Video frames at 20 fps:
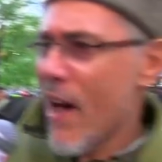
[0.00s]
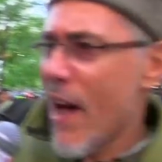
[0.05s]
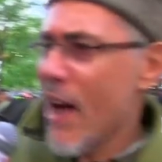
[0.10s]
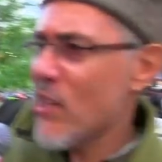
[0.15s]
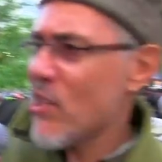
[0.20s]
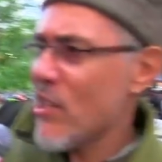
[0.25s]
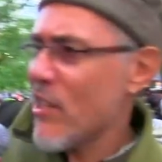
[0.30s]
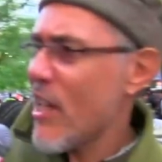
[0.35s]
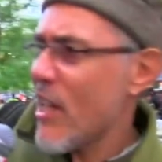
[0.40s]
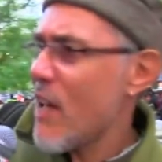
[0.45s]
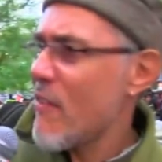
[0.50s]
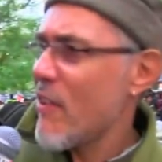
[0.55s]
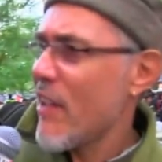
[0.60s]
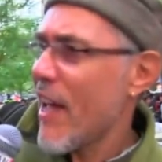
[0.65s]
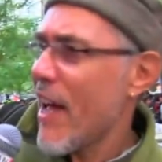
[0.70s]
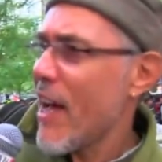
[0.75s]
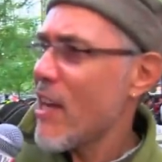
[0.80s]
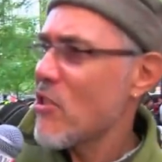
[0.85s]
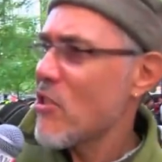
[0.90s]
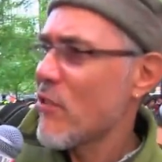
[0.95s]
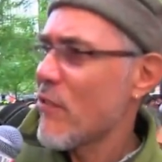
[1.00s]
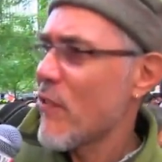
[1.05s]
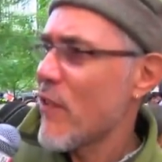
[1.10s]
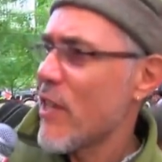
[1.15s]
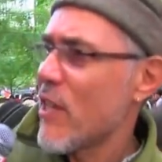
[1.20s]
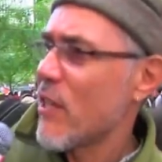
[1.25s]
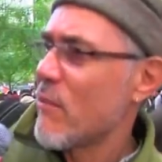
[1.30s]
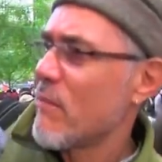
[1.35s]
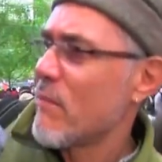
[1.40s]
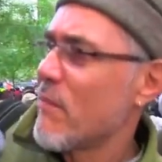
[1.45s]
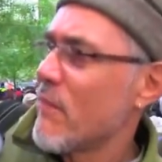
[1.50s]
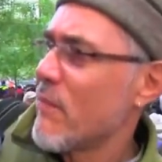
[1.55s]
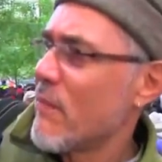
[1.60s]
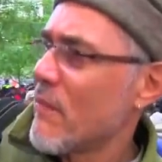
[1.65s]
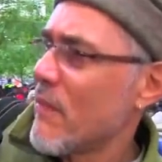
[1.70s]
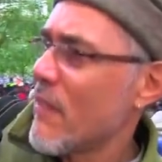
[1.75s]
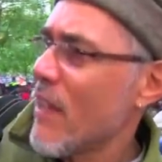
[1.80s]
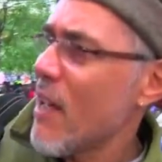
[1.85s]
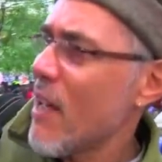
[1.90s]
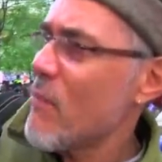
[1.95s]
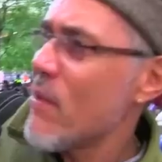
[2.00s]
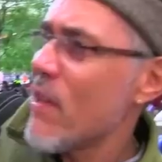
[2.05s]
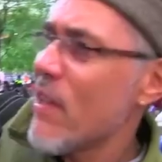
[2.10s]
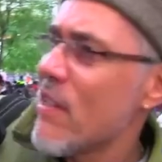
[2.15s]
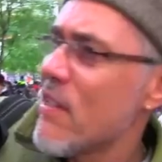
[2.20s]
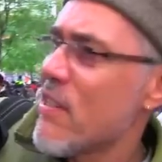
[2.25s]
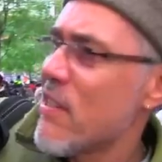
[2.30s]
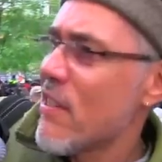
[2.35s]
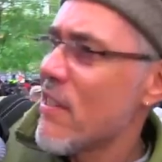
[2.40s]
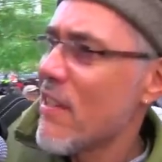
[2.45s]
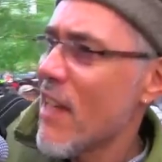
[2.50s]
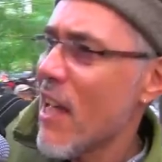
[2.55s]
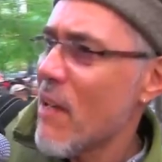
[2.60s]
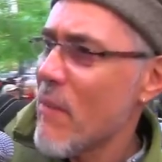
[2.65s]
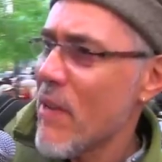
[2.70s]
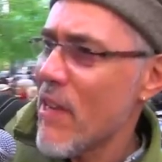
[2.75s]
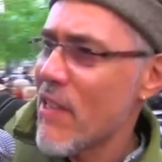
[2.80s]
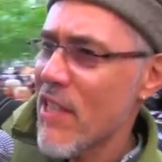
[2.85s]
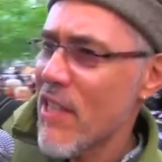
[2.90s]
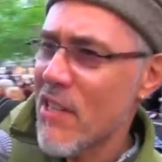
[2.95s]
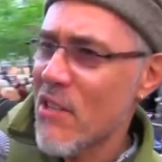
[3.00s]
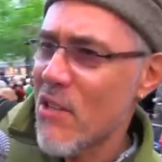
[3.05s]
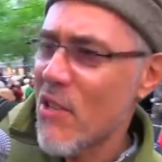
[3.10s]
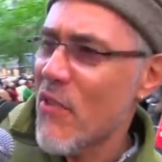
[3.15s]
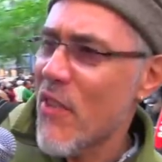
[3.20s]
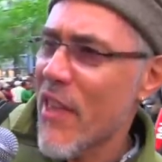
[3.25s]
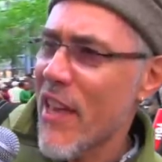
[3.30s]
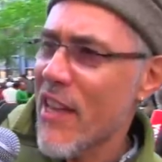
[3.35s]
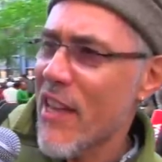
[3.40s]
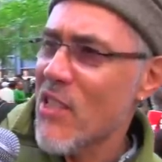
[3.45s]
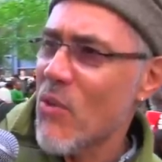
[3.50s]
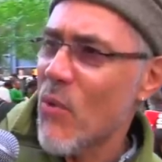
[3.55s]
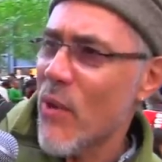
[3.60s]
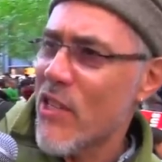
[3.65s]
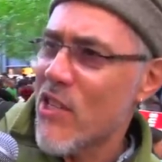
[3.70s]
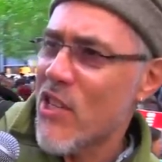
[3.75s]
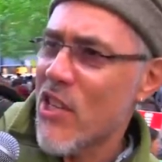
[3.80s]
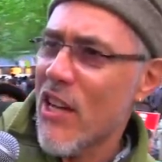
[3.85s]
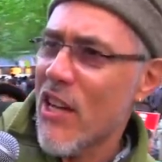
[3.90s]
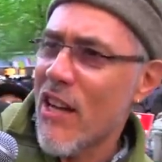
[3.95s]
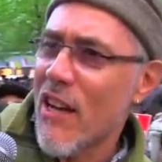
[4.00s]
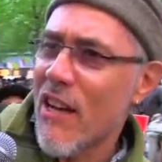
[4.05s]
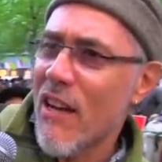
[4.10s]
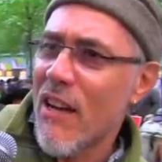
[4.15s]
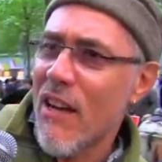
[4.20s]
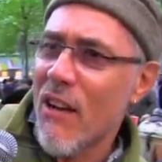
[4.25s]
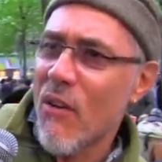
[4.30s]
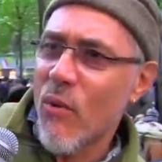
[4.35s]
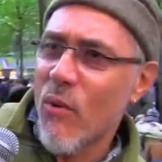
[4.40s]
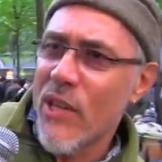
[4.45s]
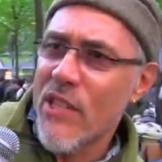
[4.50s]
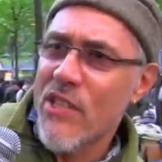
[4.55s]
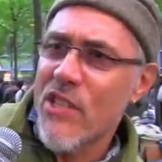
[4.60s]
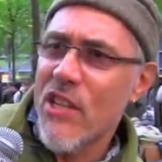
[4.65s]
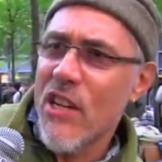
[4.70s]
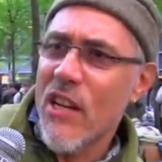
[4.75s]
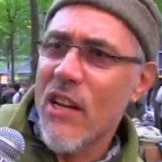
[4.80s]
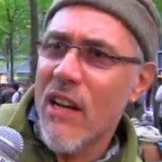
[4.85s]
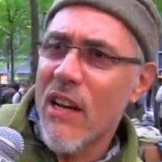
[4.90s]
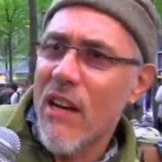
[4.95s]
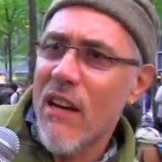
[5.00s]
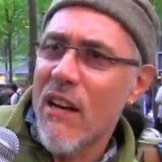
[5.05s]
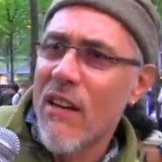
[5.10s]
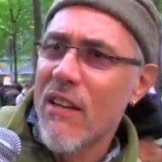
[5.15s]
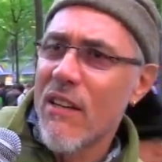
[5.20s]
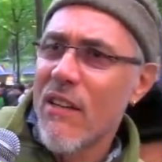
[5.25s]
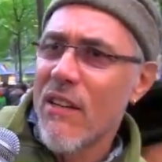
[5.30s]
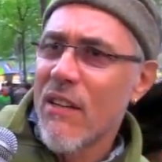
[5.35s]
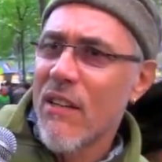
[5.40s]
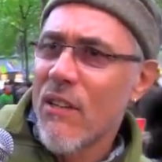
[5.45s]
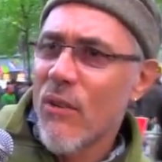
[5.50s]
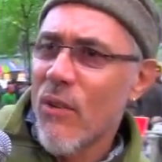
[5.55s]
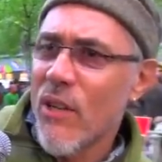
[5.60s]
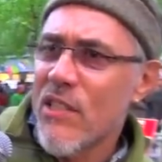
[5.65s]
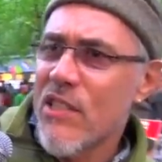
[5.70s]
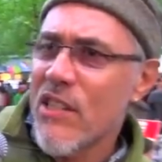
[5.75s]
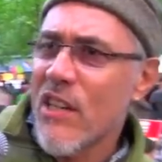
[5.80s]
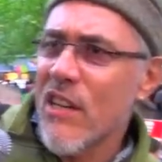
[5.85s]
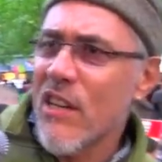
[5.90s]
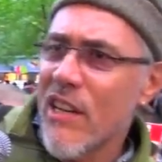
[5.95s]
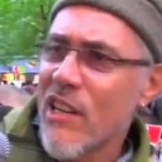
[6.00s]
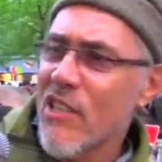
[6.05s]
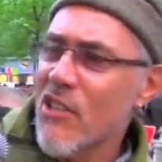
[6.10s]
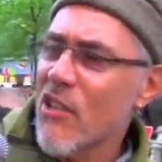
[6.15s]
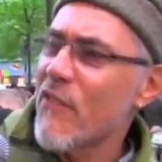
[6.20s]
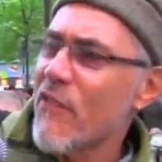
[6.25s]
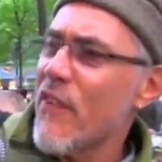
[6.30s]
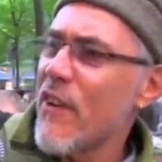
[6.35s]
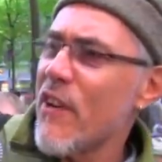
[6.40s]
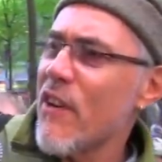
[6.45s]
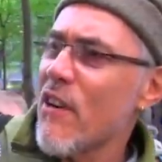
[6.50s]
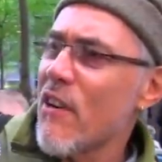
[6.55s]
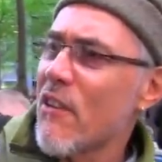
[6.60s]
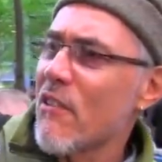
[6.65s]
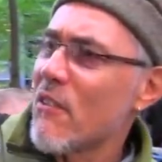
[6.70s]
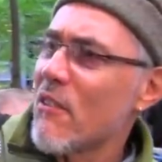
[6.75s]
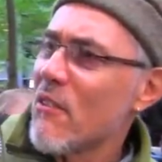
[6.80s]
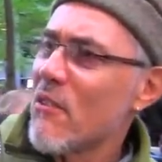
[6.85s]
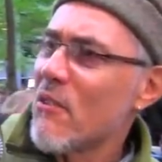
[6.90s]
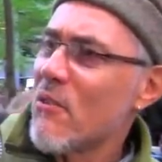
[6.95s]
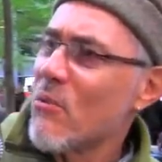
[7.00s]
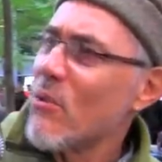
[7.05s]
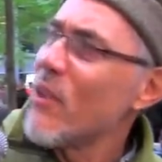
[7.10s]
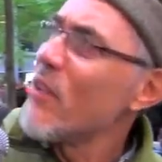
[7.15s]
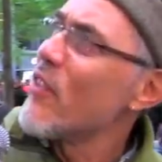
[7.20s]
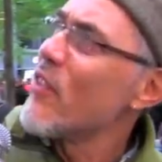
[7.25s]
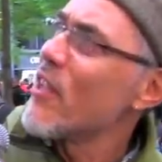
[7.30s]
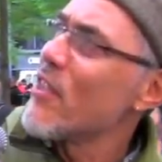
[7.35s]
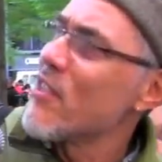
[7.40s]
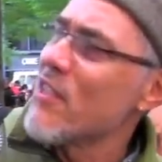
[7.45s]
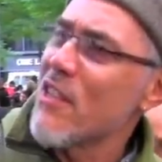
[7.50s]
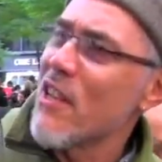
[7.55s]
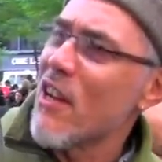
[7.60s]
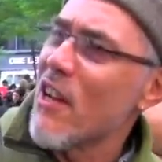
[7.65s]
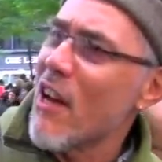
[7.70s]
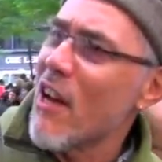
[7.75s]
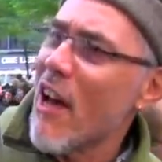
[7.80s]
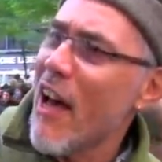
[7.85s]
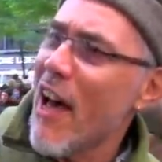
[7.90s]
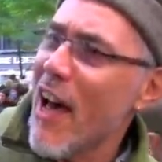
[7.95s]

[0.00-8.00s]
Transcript: actually having actual freedom. That uh, means that means they do things which uh, which uh, which uh, interfere with this uh,